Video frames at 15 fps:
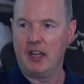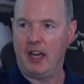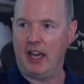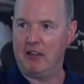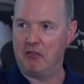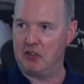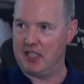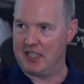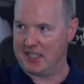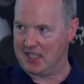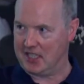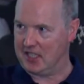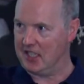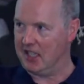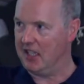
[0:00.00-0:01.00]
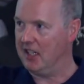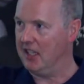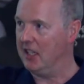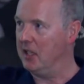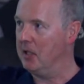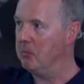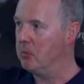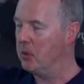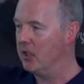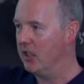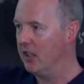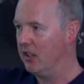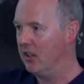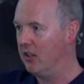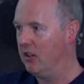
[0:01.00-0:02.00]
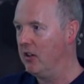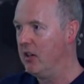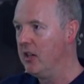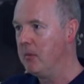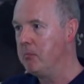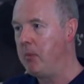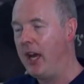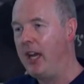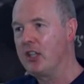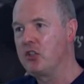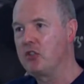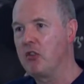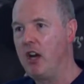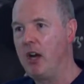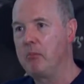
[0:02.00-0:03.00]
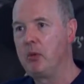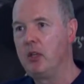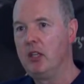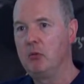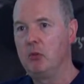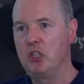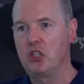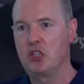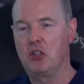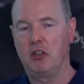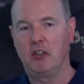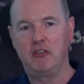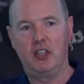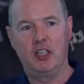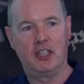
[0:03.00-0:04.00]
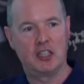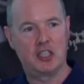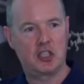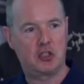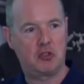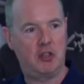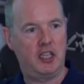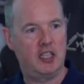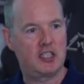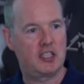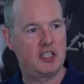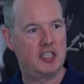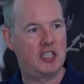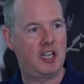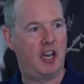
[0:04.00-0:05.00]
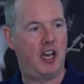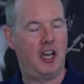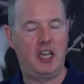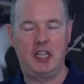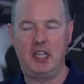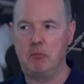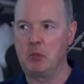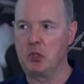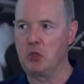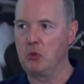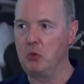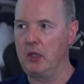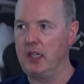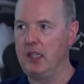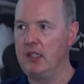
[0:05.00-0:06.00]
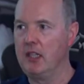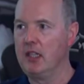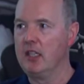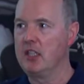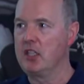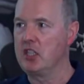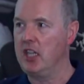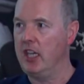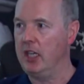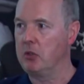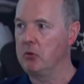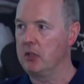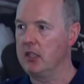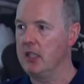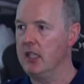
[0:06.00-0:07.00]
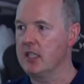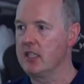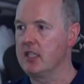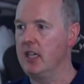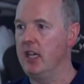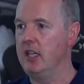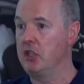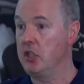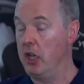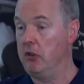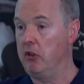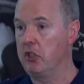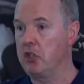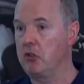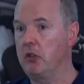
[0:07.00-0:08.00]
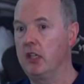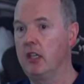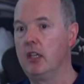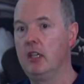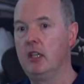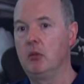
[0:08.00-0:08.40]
have this particular backdrop which sort of illustrates the tie between sacredness and territory,